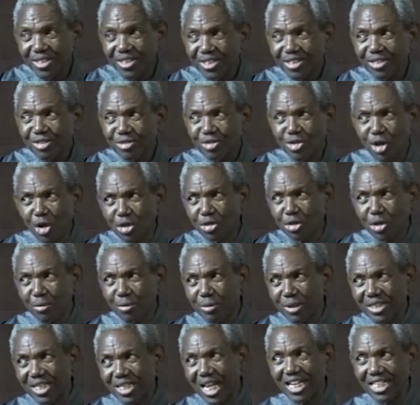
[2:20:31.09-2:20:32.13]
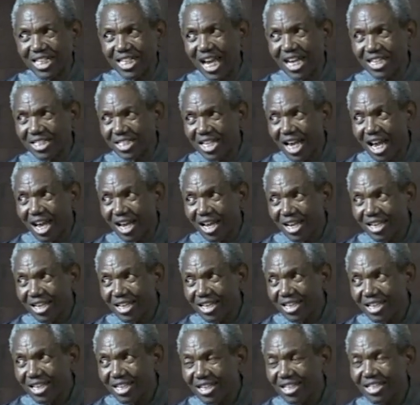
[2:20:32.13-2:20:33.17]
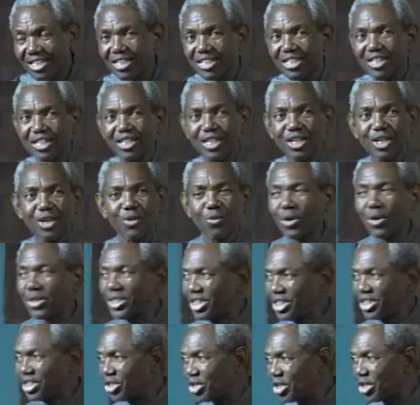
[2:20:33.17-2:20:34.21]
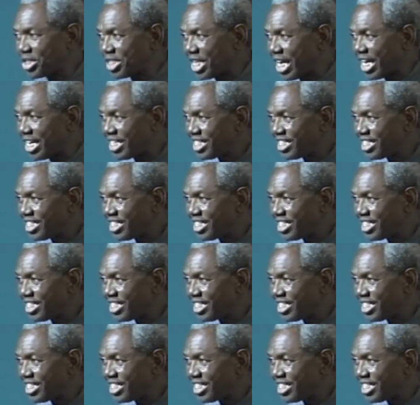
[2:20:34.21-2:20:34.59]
Talk to me, is that the answer? What did Jesus say?